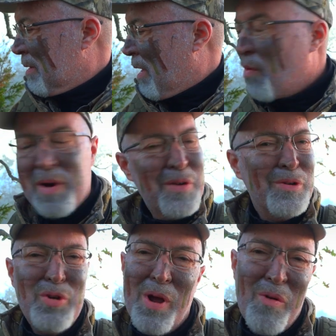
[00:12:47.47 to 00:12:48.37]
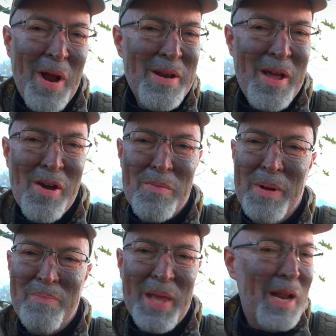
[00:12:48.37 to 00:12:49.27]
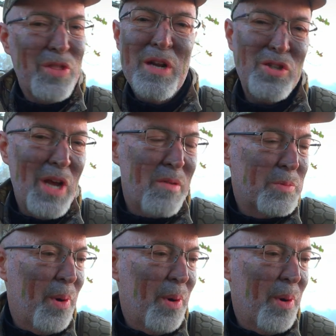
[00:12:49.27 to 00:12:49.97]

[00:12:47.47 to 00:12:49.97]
I want to go trail right now, but and I think the shot was